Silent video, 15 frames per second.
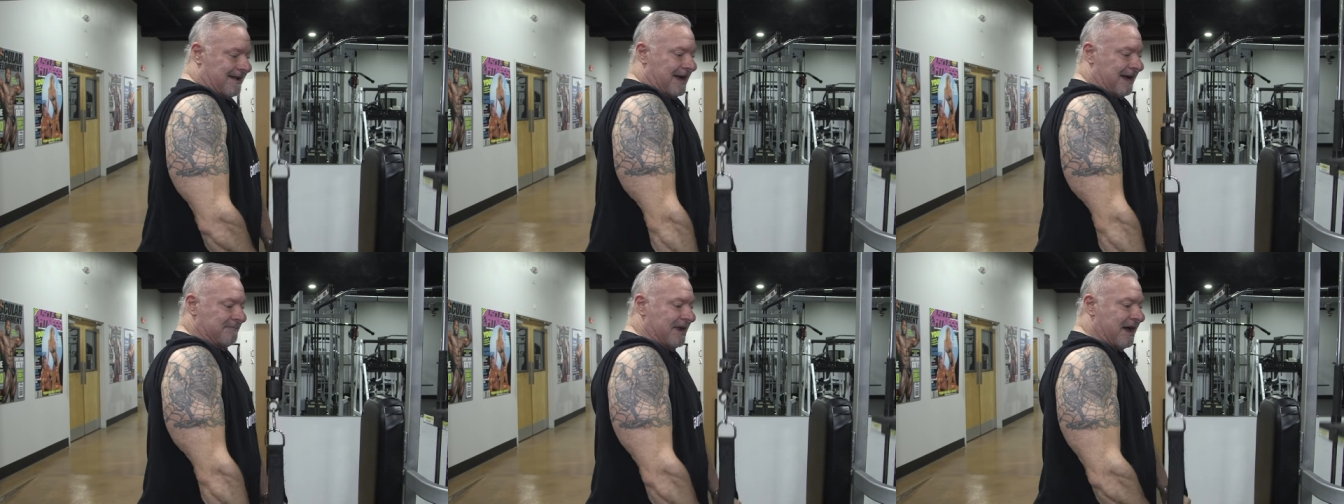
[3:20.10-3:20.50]

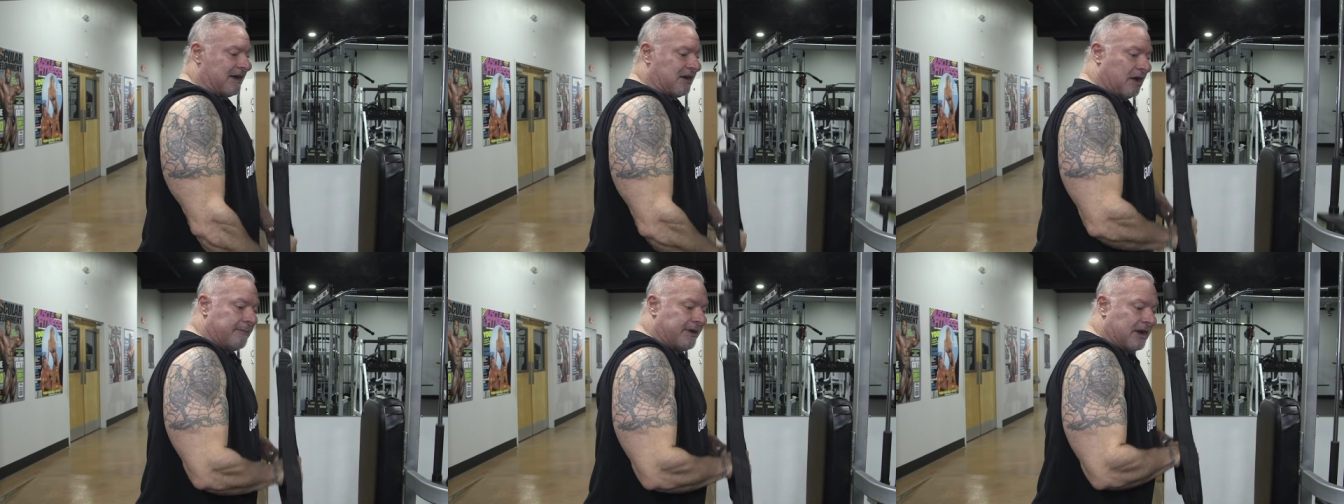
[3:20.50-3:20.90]
I'm not
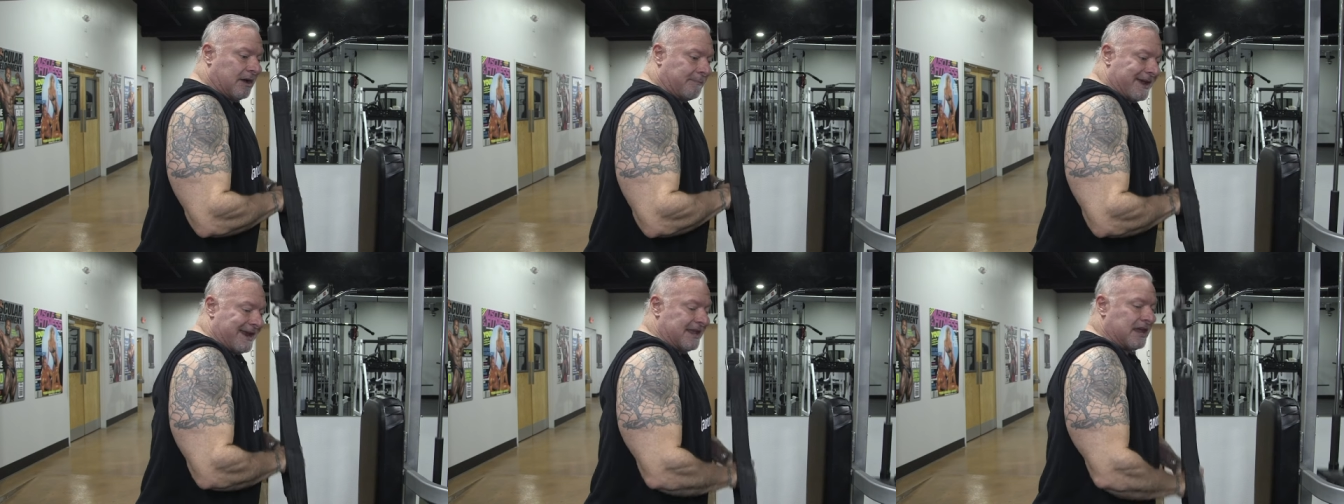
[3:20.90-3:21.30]
coming
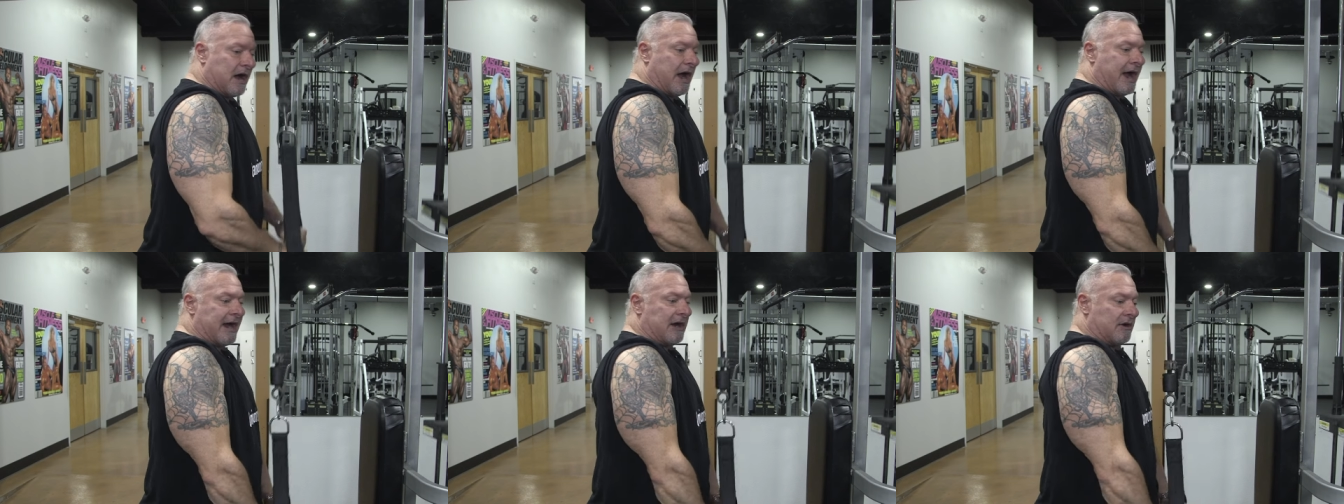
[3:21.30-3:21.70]
up any
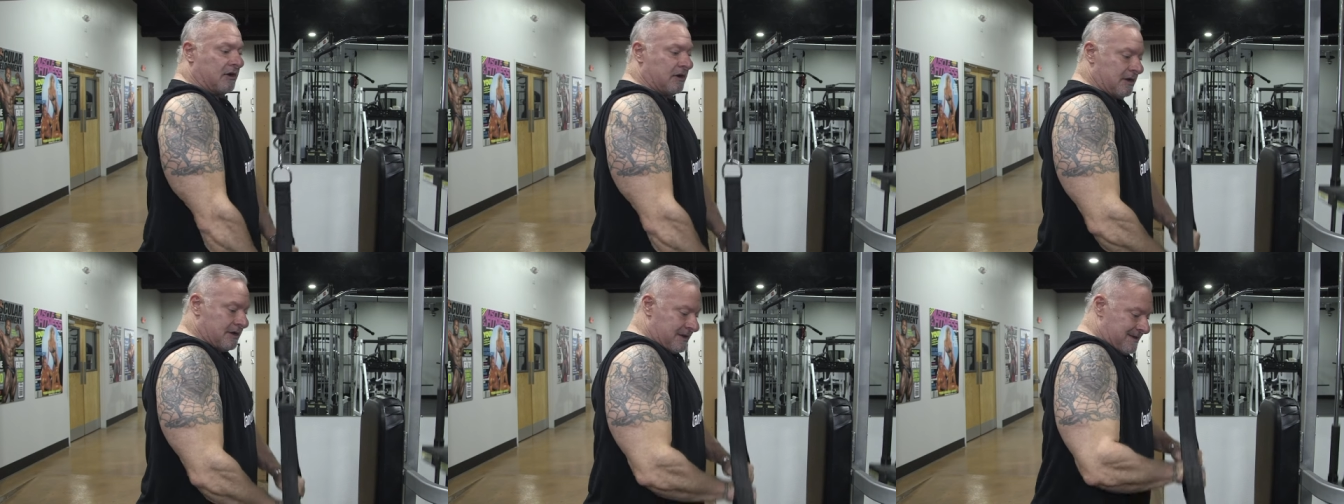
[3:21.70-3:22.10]

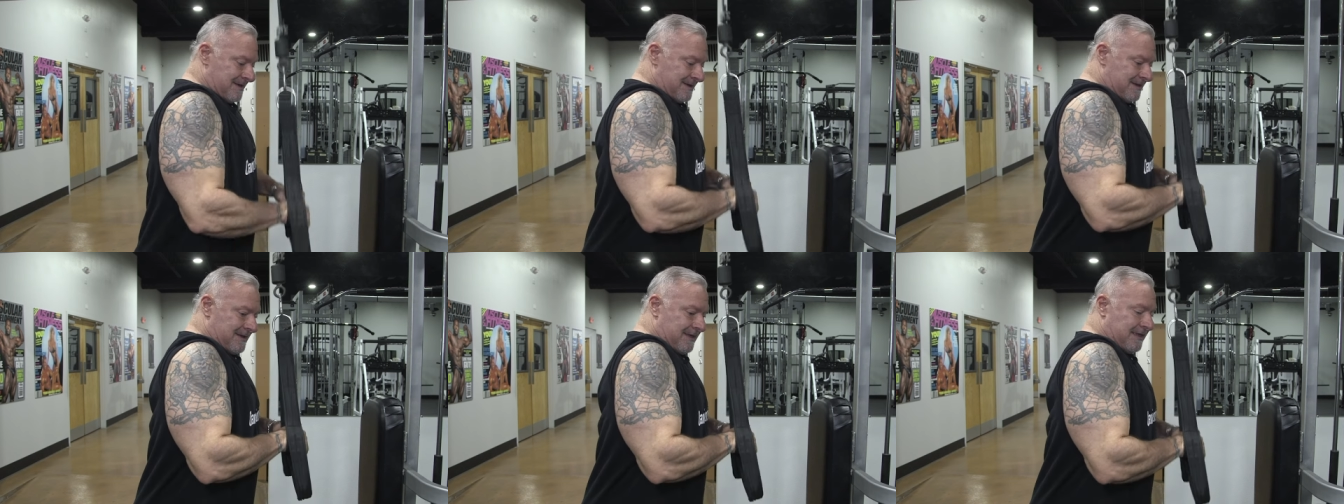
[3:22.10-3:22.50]
higher
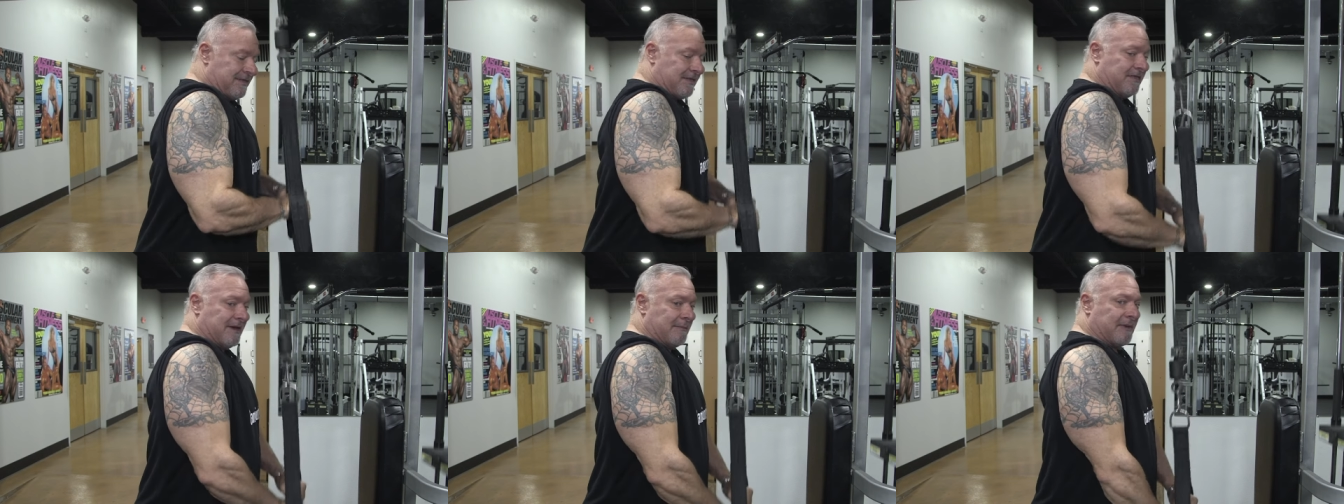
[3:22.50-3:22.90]

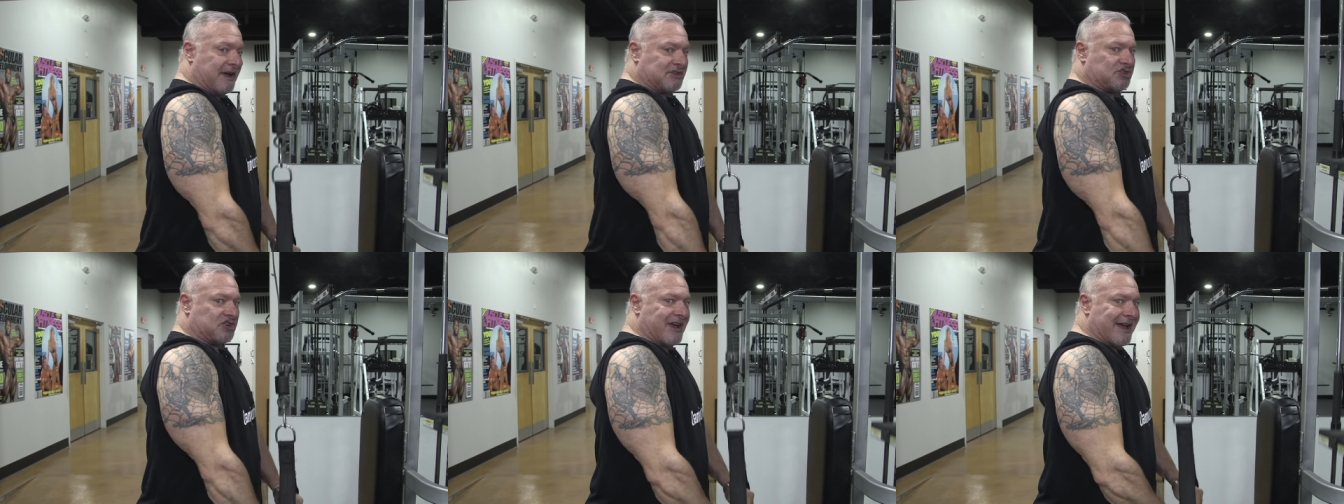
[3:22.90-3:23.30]
than
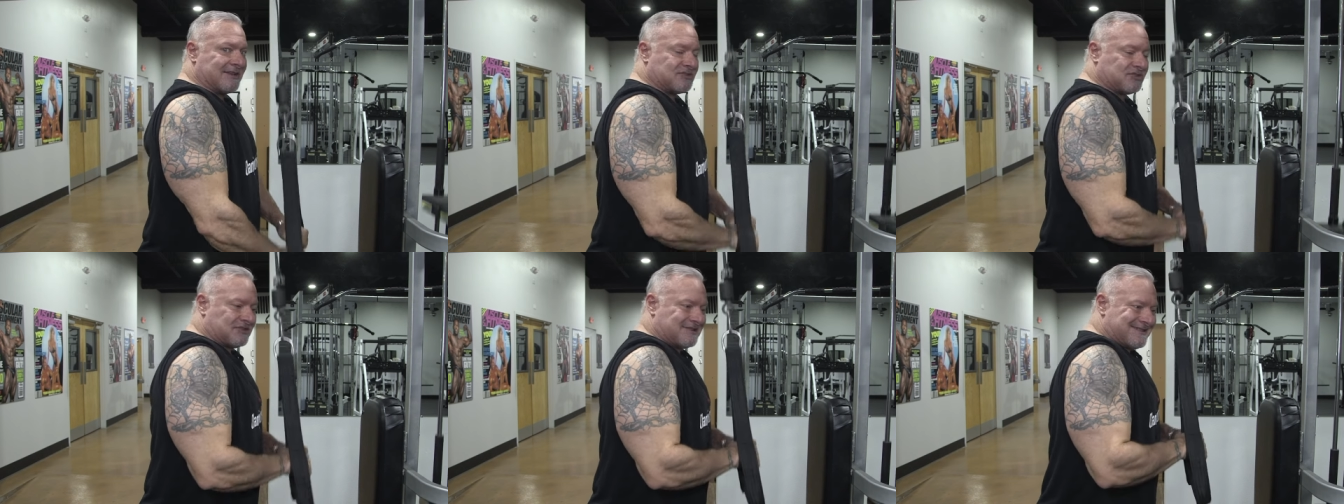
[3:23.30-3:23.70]
my
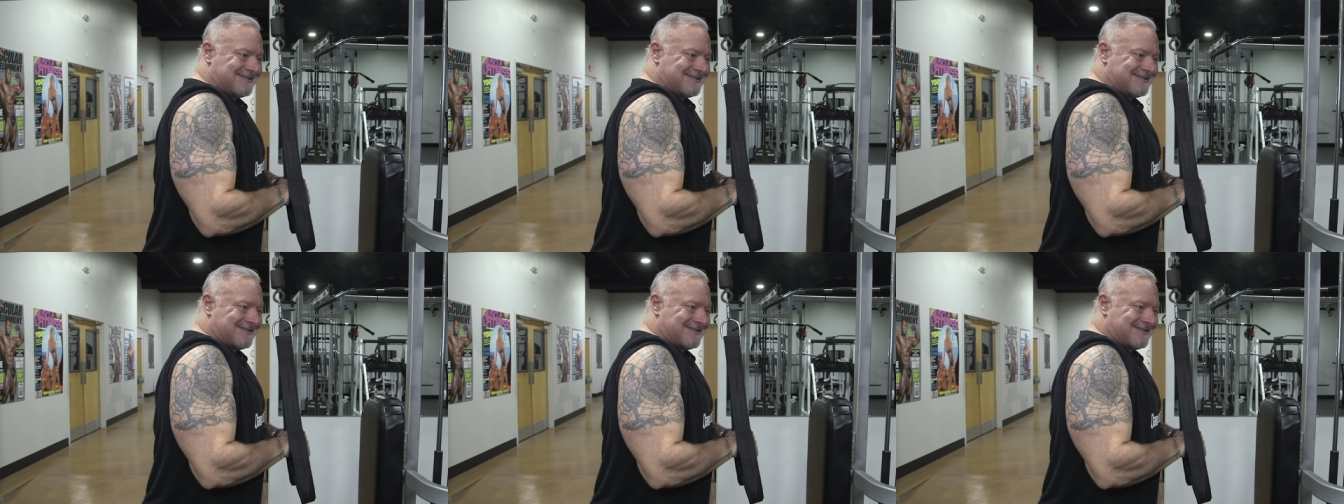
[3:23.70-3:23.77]
chest.